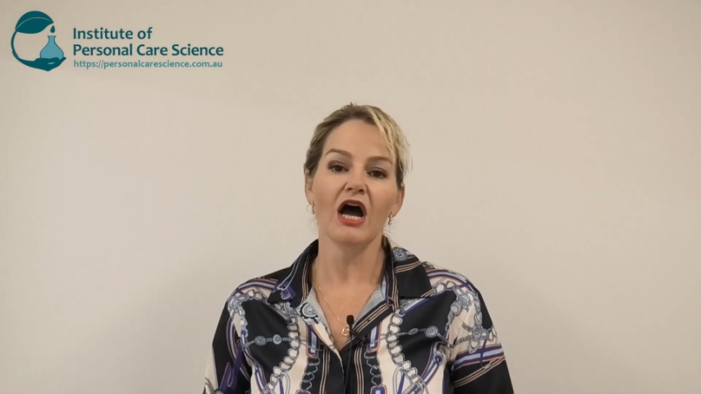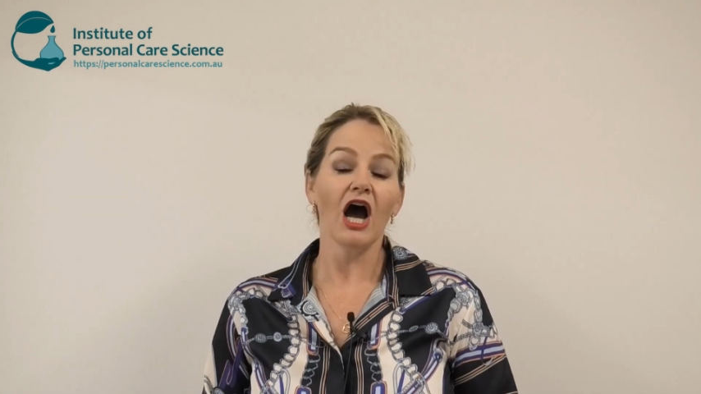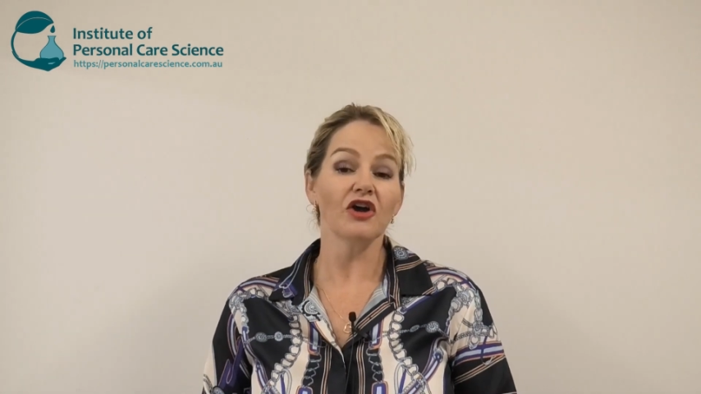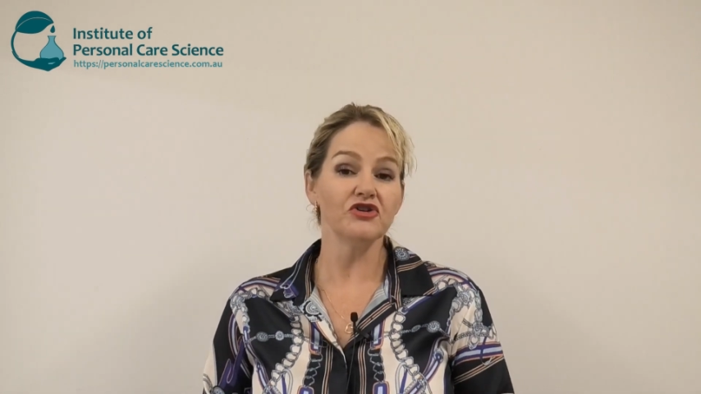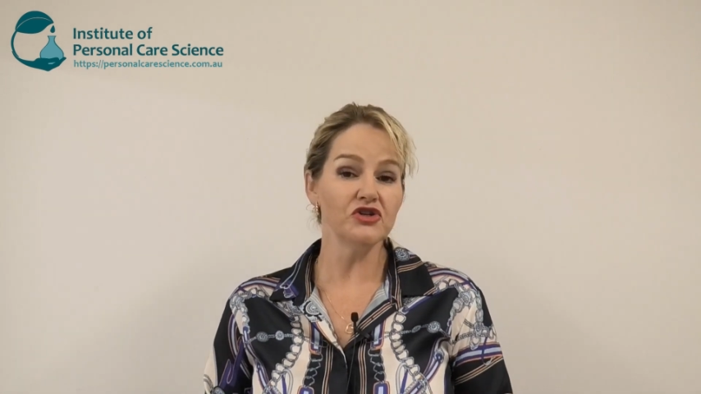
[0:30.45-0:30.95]

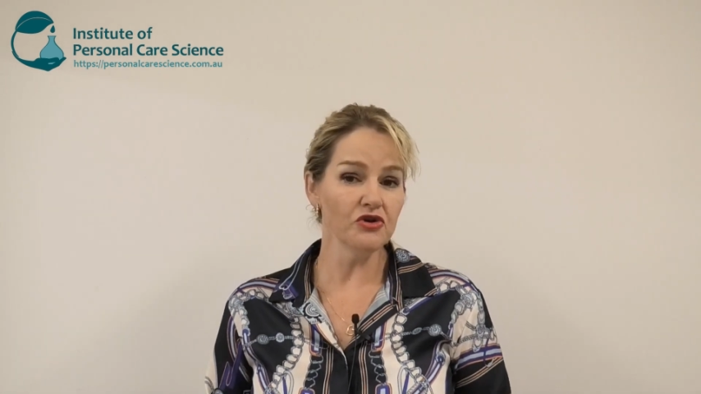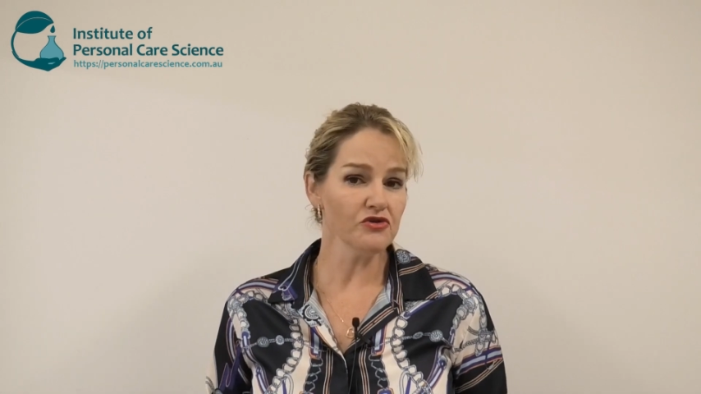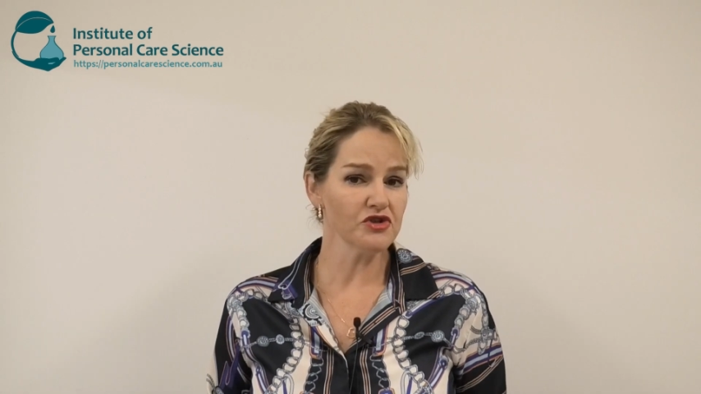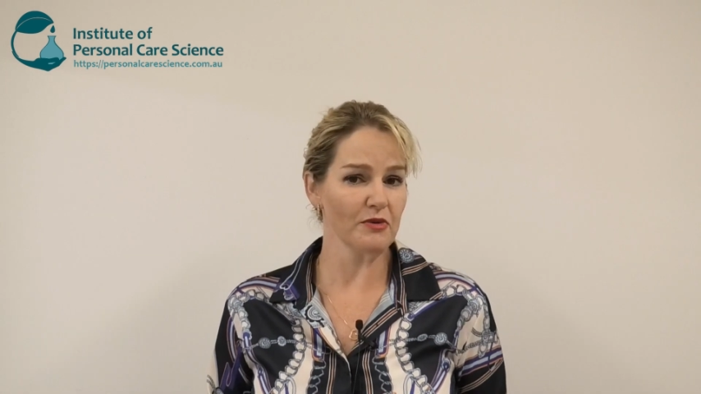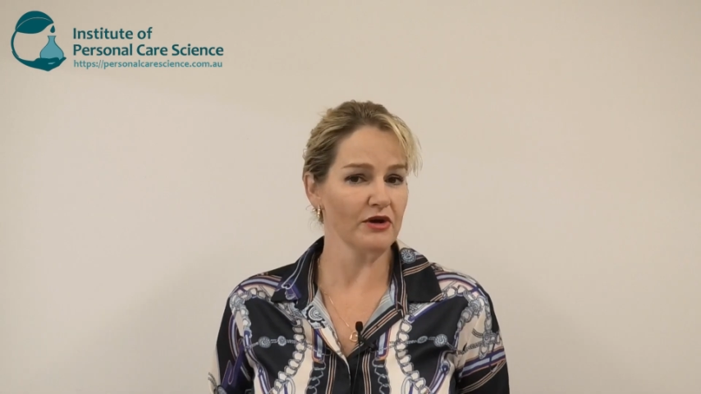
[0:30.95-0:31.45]
a
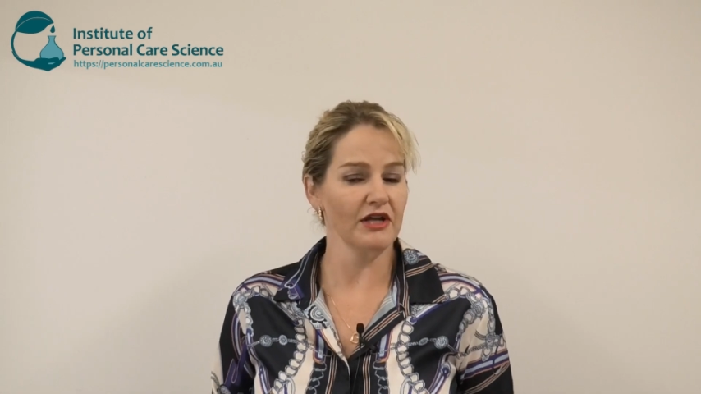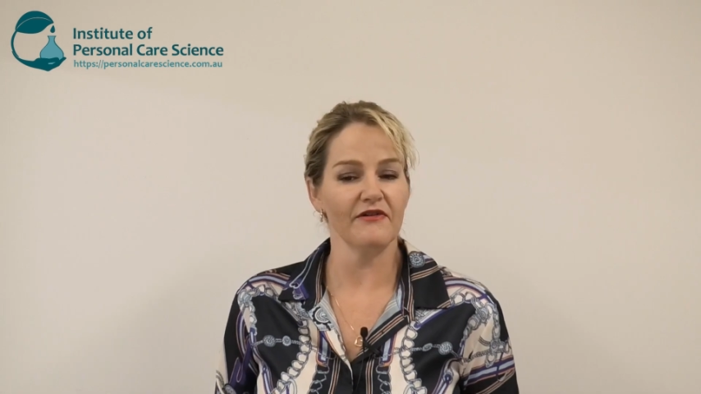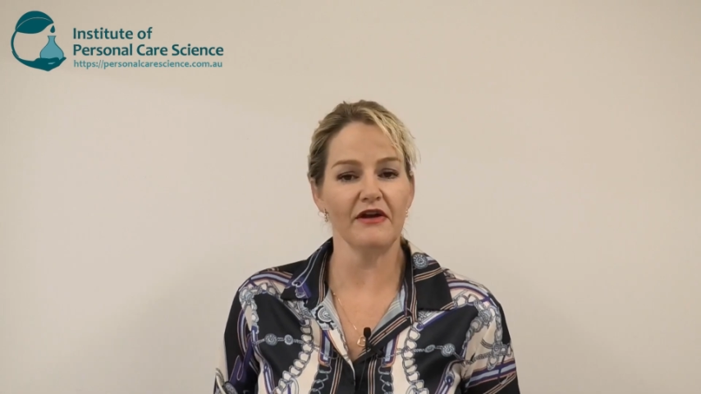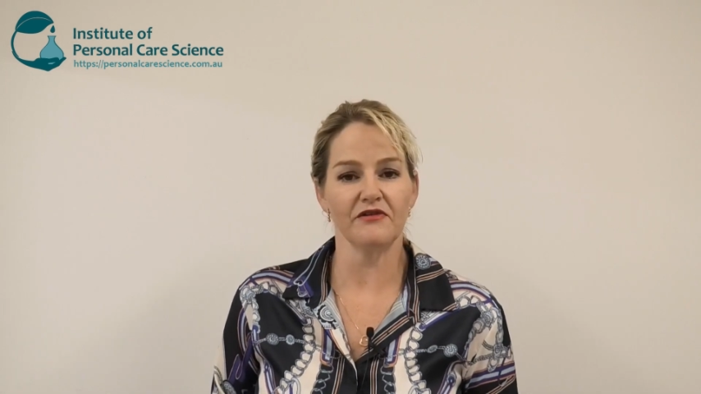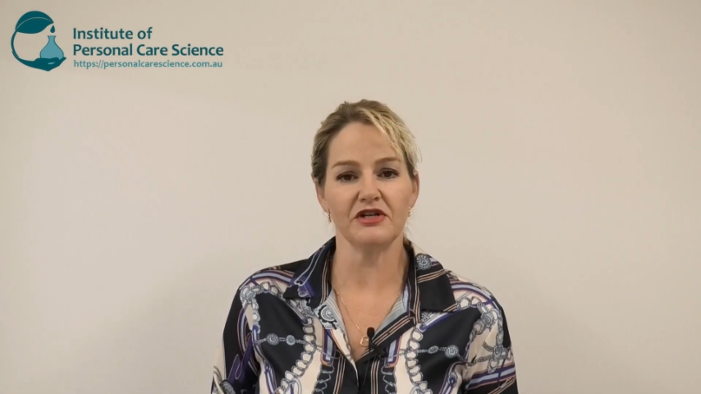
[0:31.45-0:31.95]
huge body of
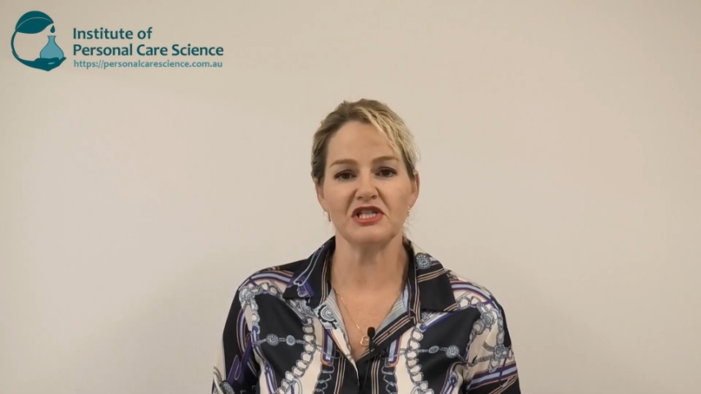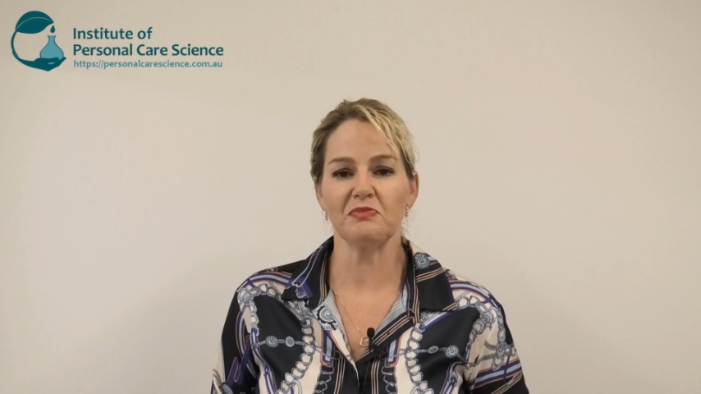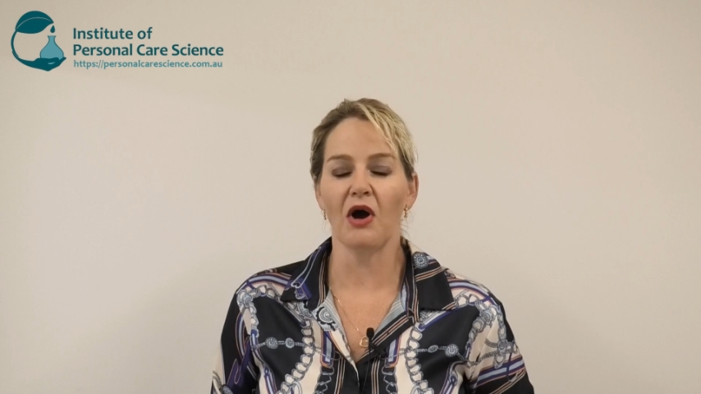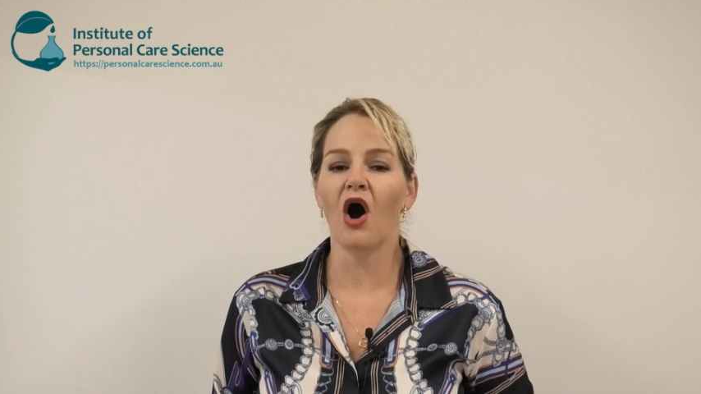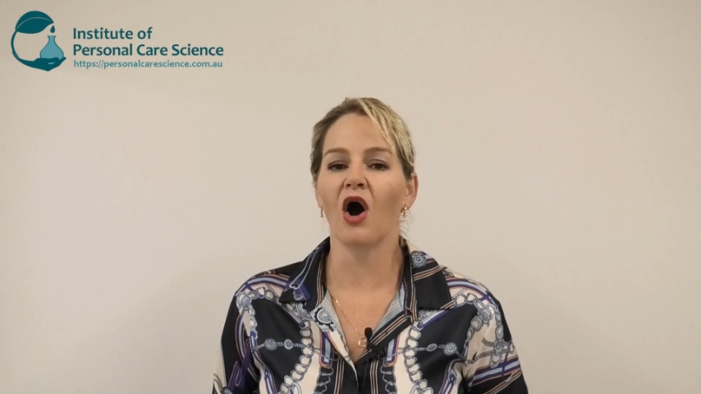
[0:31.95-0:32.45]
evidence
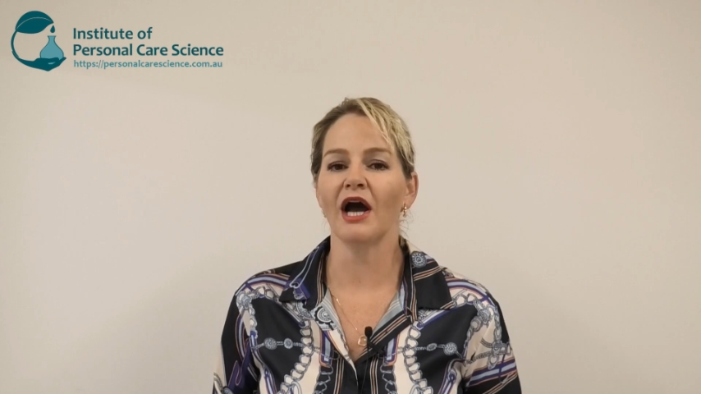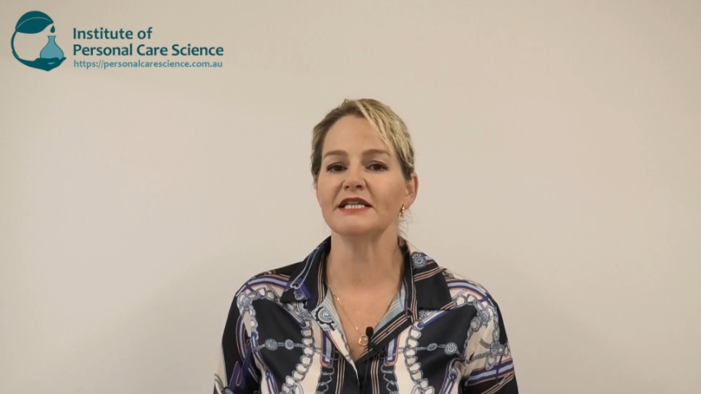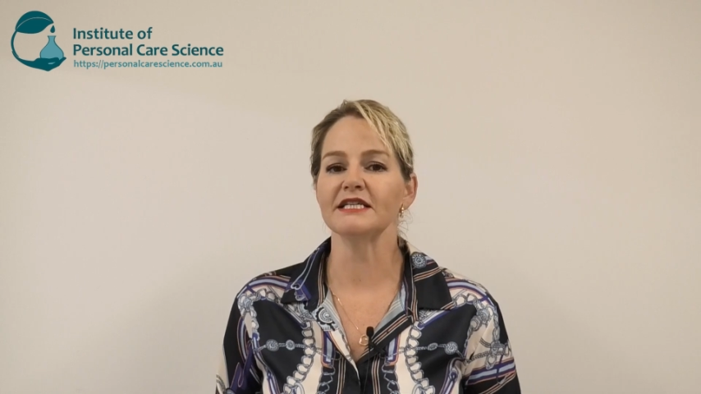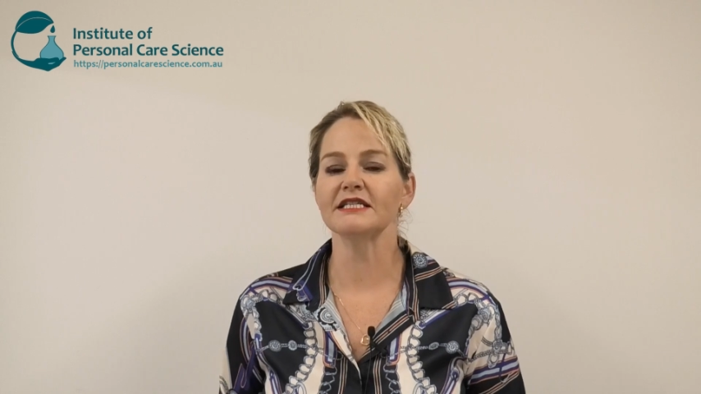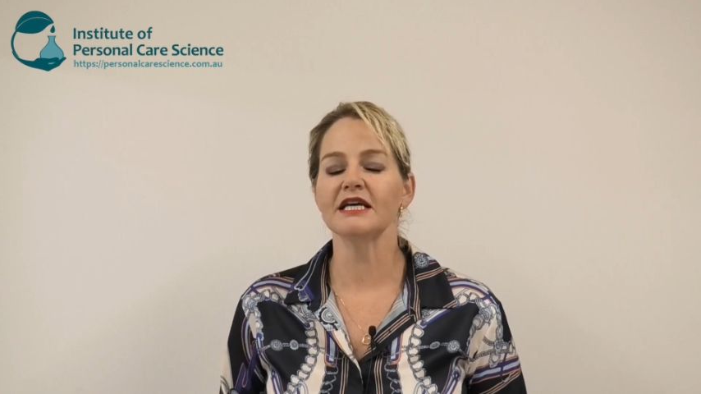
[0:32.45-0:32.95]

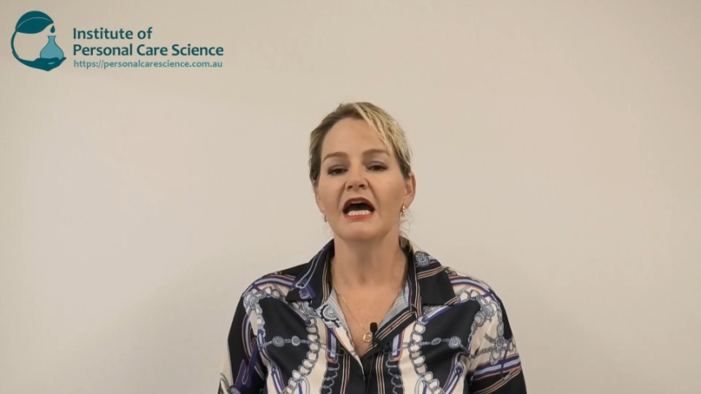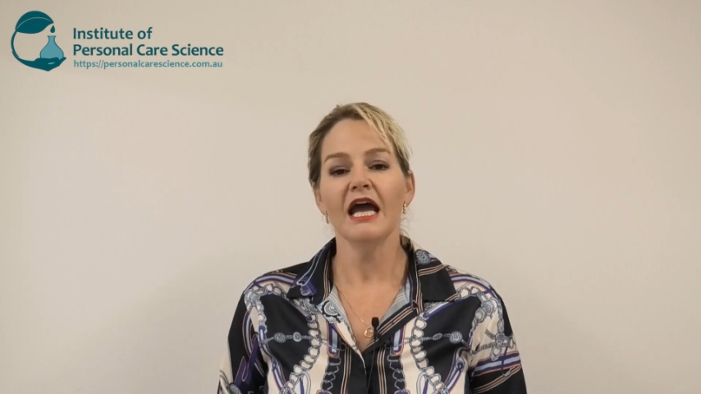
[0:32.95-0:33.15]
behind it,